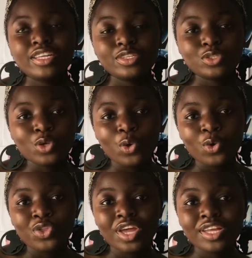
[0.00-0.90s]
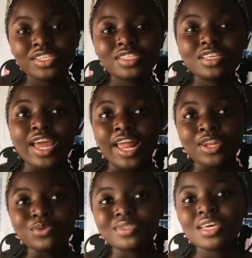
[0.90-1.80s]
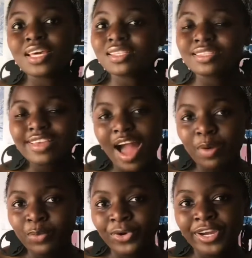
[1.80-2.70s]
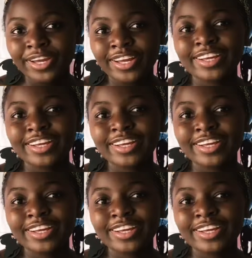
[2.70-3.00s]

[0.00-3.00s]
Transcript: so that, and you stick it somewhere